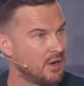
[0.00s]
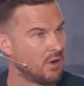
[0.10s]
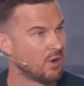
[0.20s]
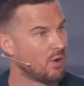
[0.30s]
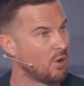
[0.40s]

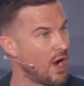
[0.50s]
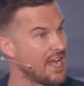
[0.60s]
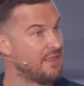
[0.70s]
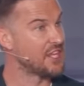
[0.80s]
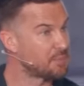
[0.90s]
Or I
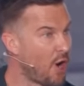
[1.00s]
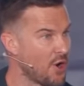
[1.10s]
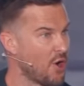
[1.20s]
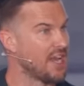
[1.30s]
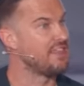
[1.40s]
need this
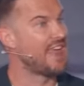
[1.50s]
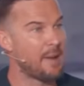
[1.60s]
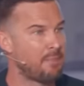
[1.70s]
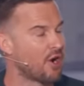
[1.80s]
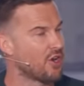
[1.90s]
partner, I need
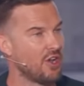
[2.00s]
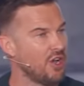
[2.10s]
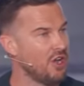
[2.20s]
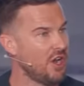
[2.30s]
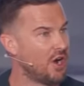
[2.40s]
that partner.
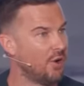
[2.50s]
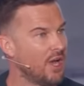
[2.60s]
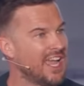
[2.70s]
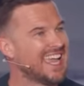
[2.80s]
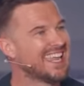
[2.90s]
No.
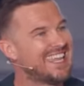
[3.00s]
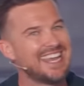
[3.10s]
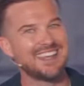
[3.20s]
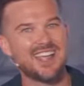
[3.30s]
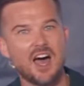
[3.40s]

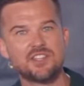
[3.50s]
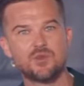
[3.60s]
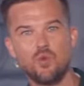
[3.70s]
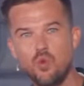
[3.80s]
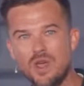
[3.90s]
Get
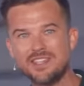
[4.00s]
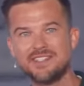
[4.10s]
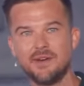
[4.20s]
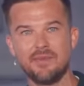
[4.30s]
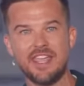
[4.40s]
God's
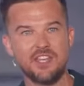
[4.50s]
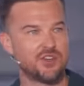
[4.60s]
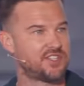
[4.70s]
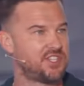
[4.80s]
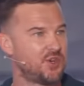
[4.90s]
wisdom in
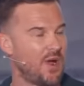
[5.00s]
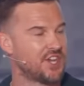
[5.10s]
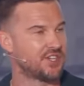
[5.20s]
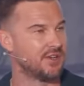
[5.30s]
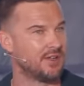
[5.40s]
your
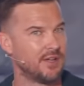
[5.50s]
situation.